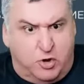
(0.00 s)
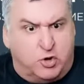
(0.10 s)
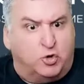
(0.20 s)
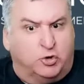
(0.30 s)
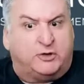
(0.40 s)

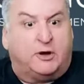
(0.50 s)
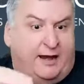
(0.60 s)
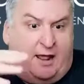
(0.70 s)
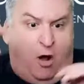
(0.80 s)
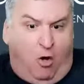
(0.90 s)
good,
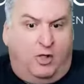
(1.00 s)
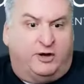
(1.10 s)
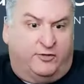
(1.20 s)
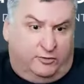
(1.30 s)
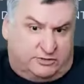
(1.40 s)
and all
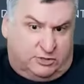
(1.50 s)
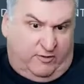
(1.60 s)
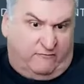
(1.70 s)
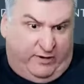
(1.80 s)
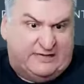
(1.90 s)
under the term
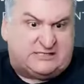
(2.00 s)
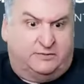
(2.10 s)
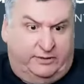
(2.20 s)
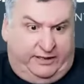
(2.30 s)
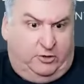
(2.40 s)
of
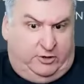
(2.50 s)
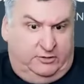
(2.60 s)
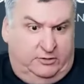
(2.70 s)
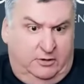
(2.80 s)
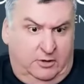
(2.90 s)
reasonably
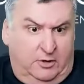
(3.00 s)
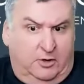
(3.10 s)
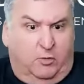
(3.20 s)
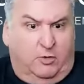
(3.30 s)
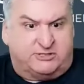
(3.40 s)
good
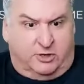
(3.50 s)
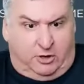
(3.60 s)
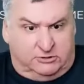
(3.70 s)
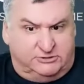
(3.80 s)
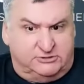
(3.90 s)

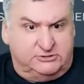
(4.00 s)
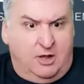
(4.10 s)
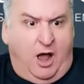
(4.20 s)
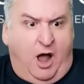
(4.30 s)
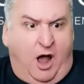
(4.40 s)
returns,
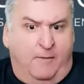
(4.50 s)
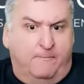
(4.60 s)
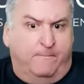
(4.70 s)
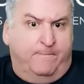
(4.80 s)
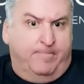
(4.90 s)

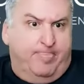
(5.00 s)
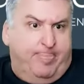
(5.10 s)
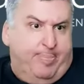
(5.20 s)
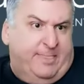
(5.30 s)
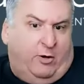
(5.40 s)

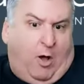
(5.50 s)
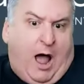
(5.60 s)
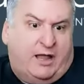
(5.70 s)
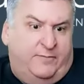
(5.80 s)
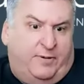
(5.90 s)

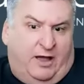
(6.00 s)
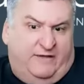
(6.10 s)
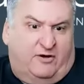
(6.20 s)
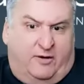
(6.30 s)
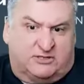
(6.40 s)
occupying
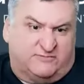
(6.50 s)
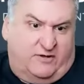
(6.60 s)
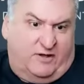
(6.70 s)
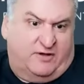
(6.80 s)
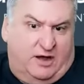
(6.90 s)
very much
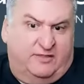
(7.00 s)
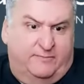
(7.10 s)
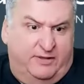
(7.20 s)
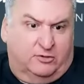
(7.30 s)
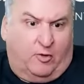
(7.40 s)
of kind of the
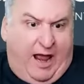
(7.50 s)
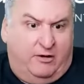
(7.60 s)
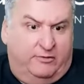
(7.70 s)
middle ground.